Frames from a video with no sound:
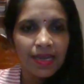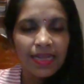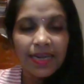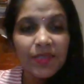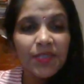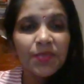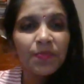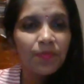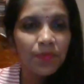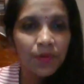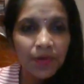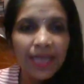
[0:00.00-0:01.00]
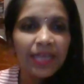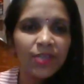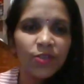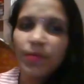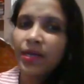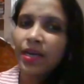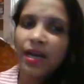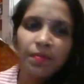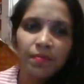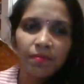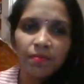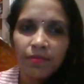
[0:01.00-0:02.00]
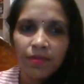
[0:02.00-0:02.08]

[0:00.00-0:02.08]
let us pray to become